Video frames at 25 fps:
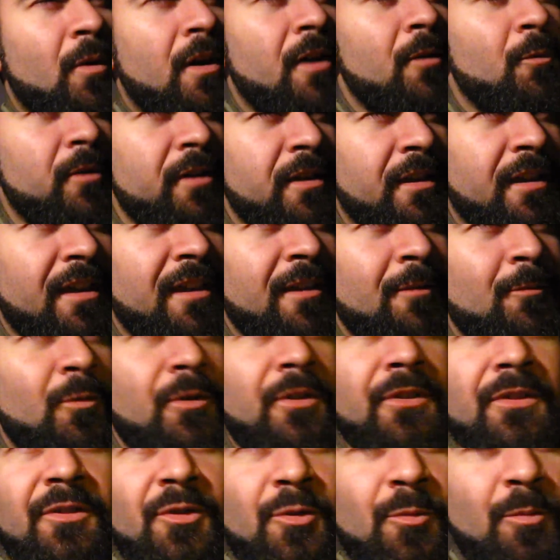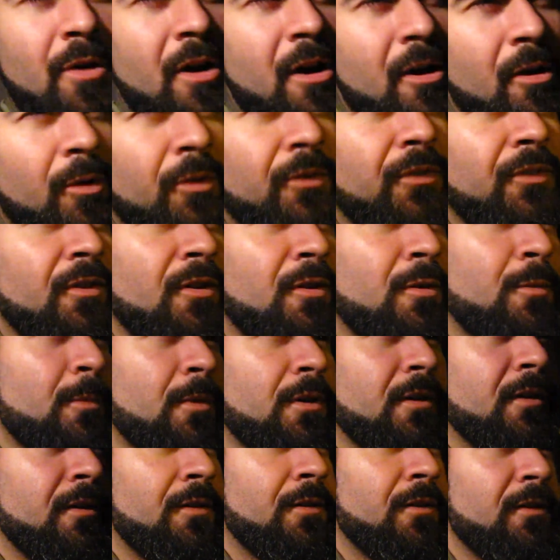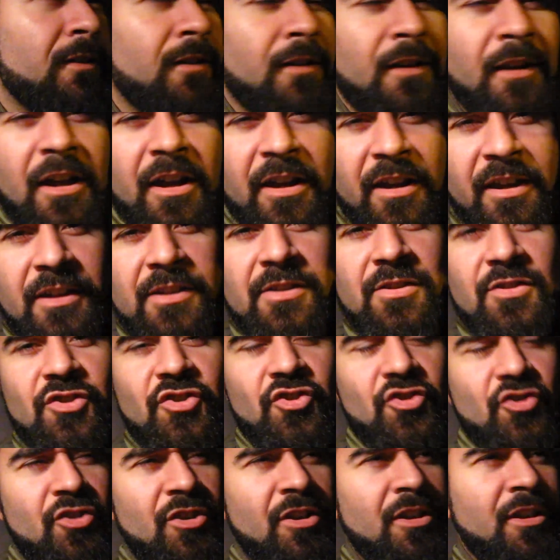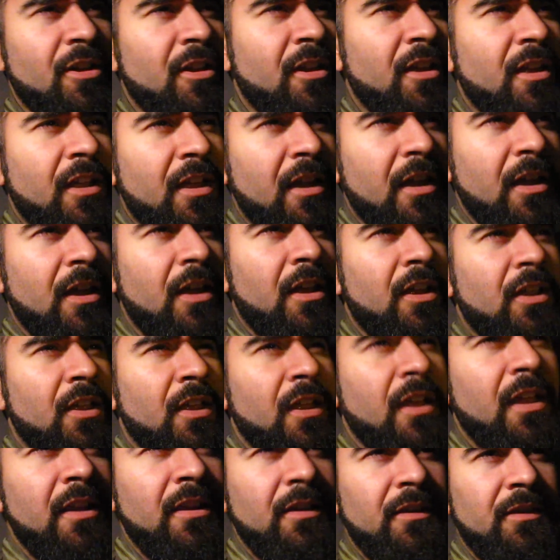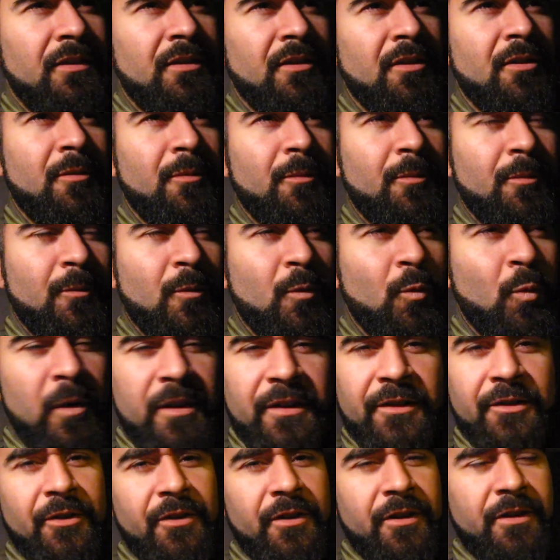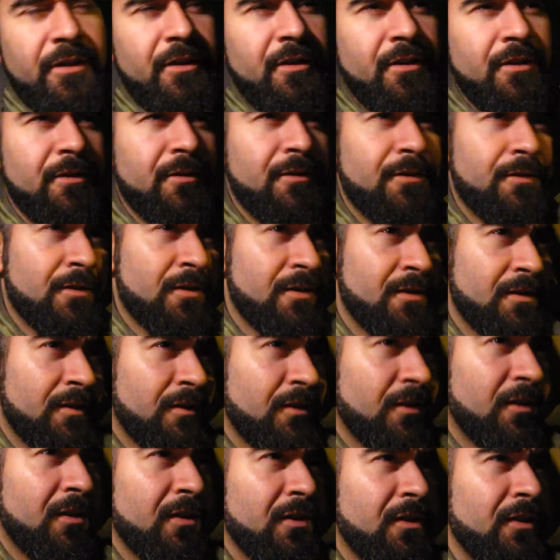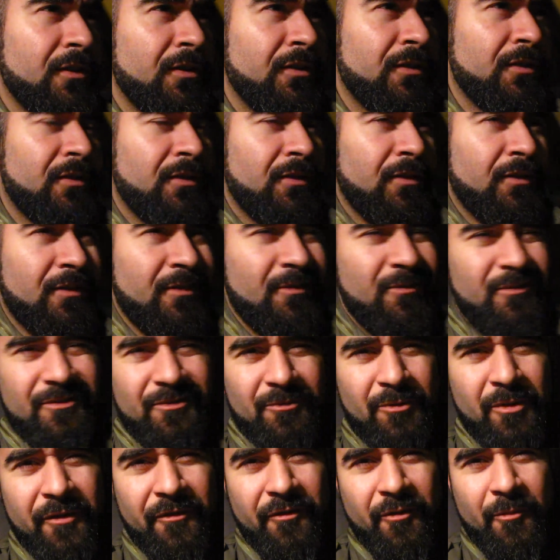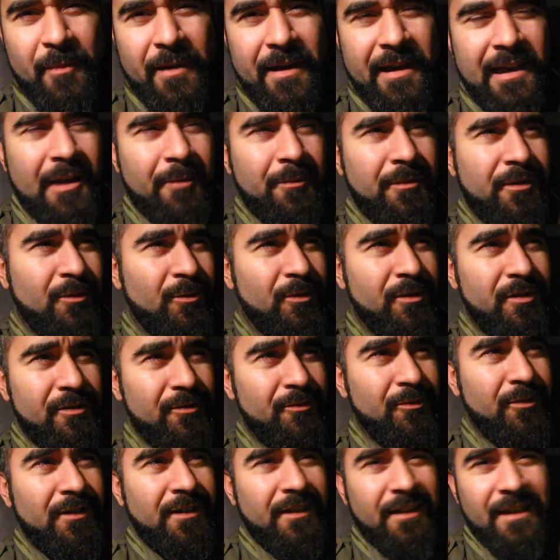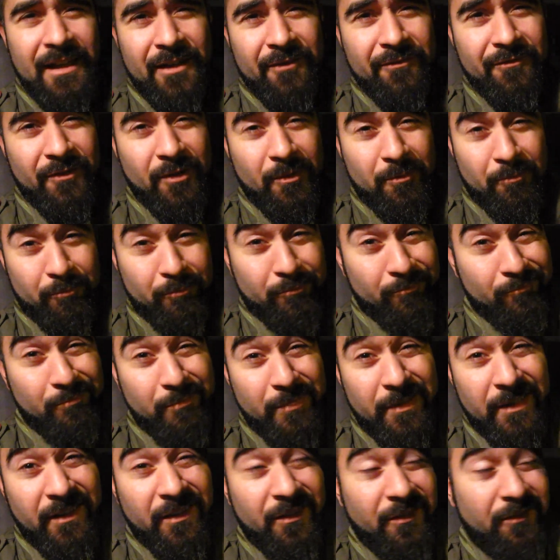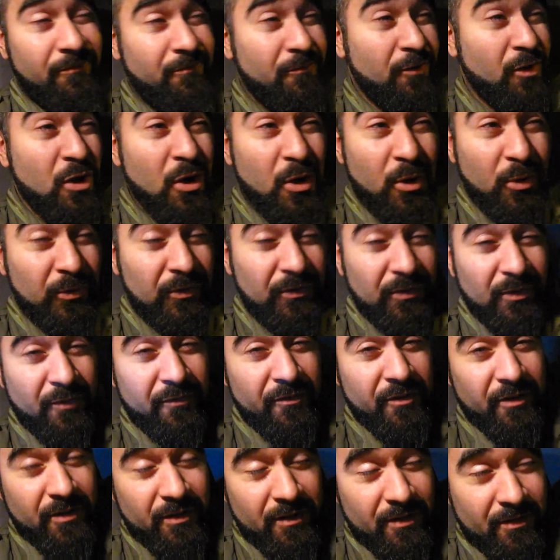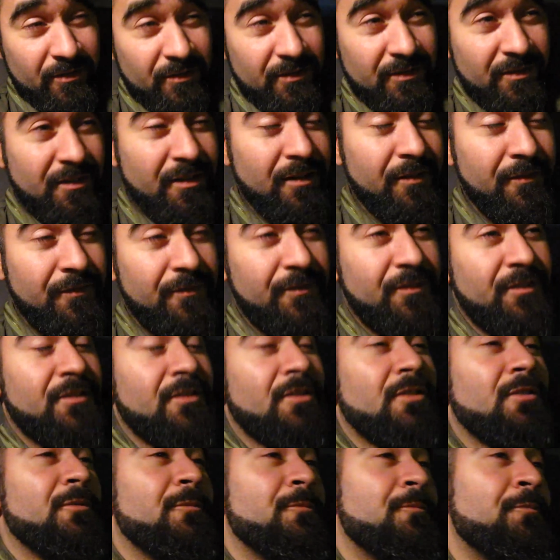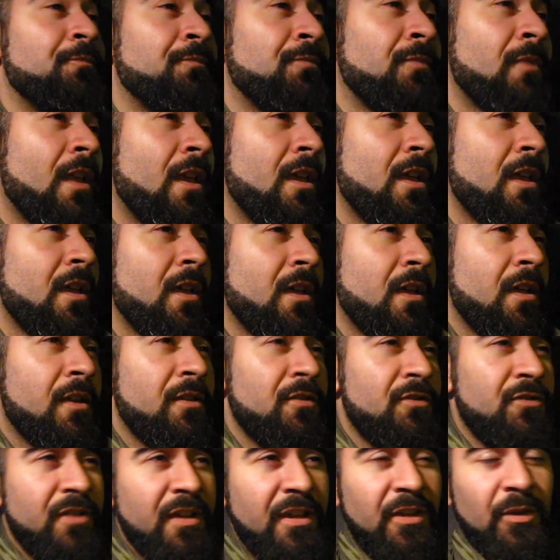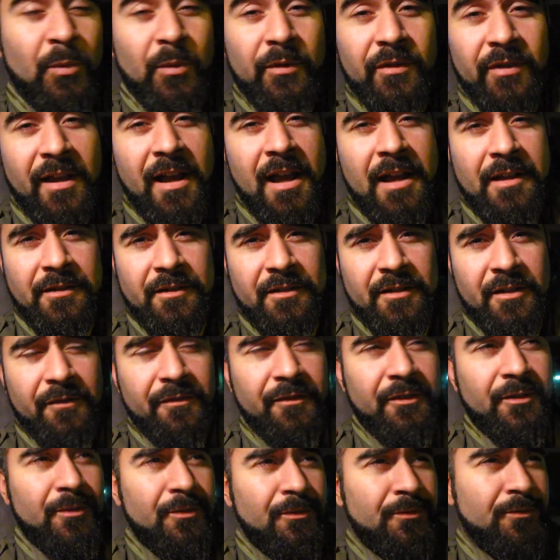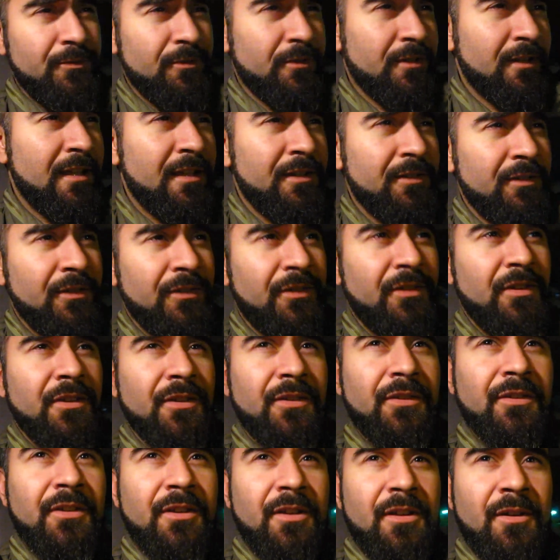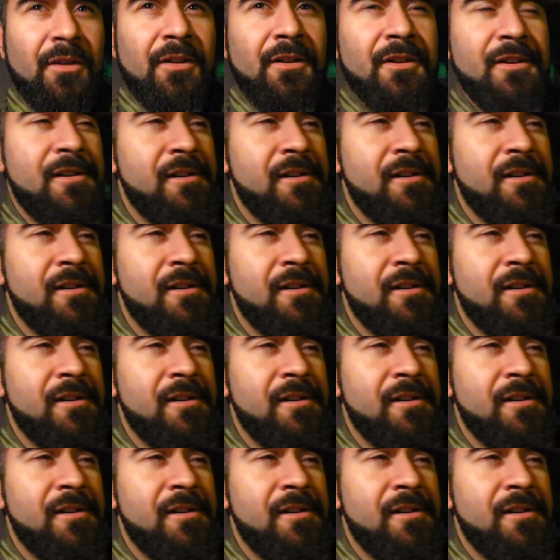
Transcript: why we came was to borrow some uh, luggage. Gear. And some winter gear. Because we're from Miami. We don't really have big coats over here and stuff. So Jase was kind enough to lend us his uh,